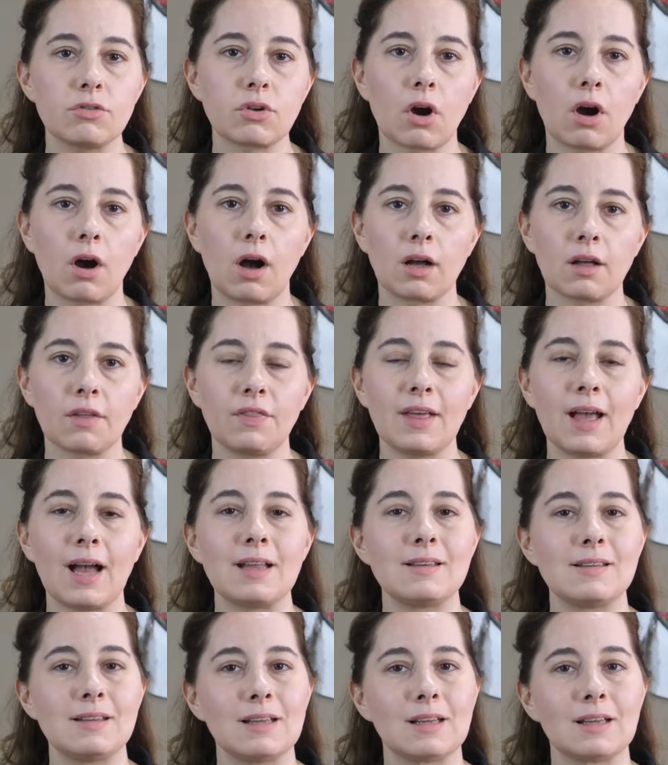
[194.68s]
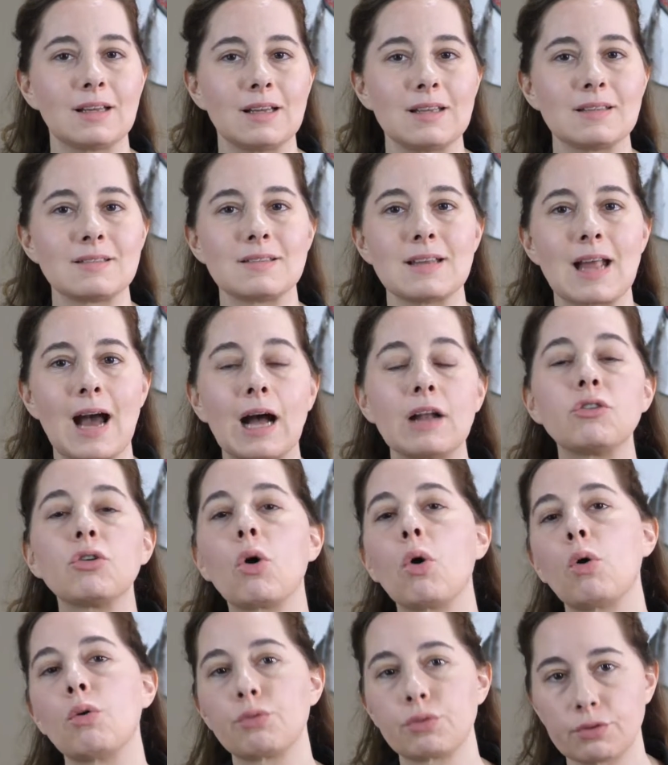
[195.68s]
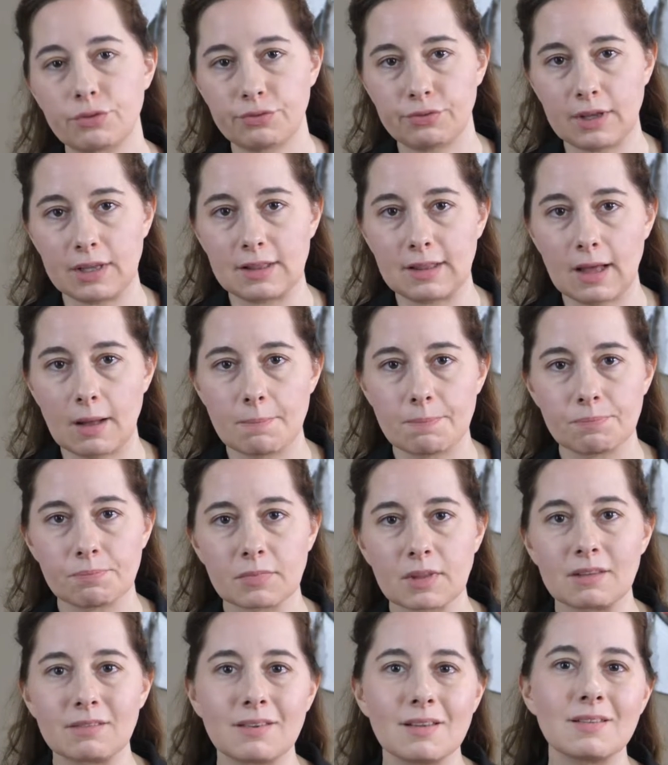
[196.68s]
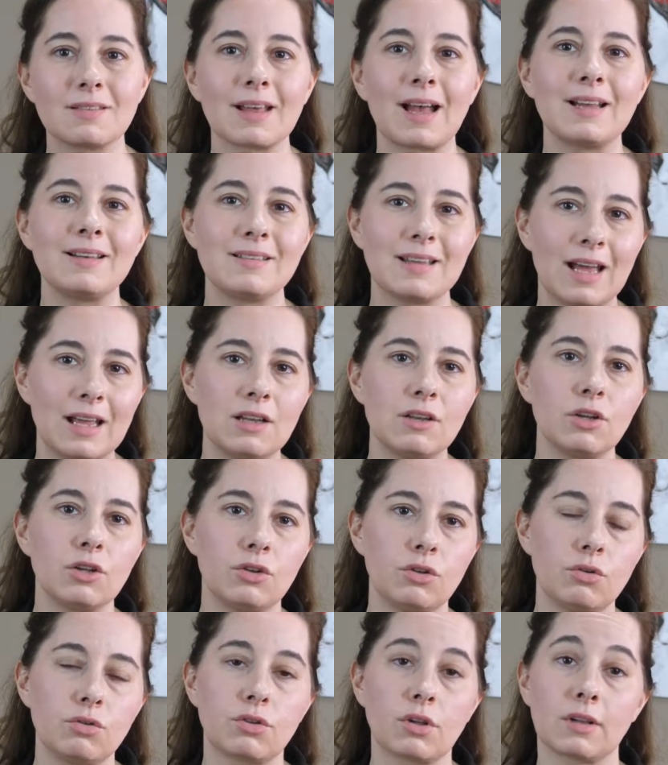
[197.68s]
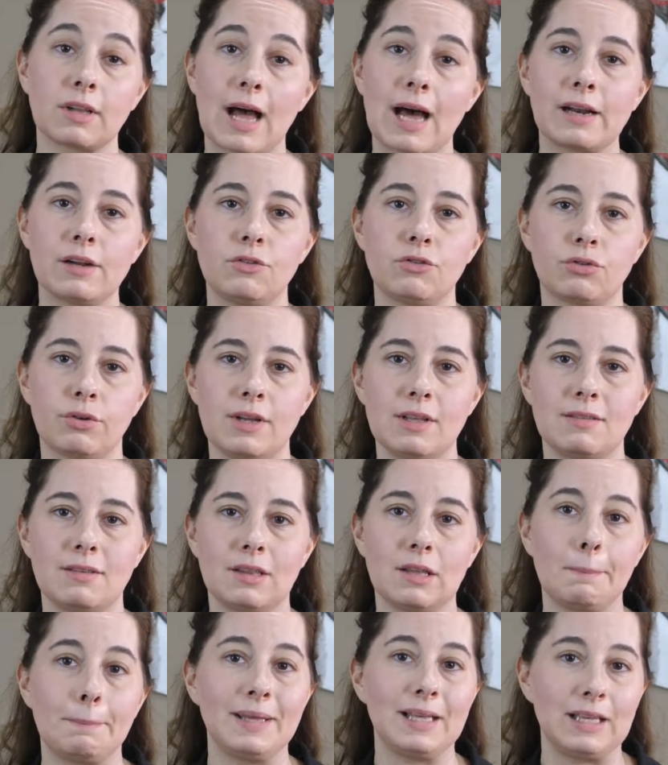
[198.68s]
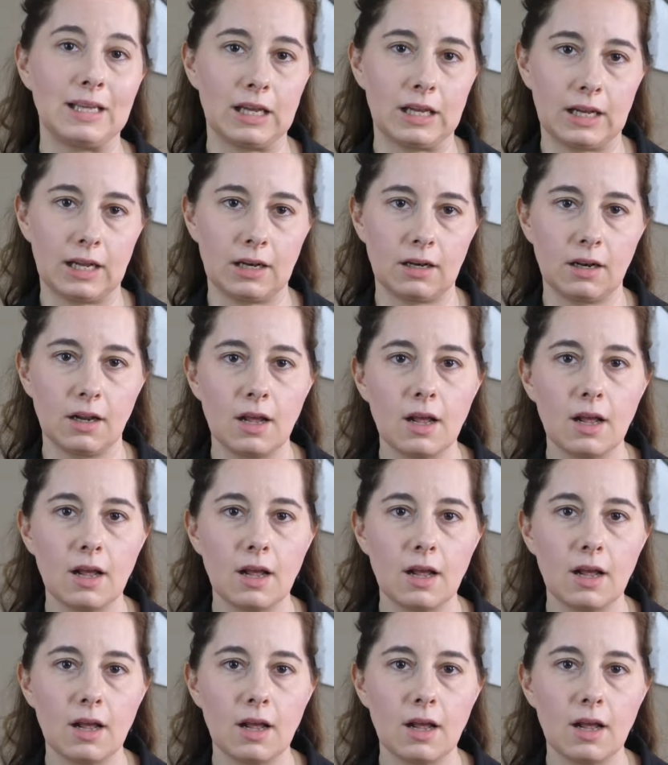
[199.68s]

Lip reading: dog, the idea is not to overfeed them since I tend to use a lot of treats in the beginning.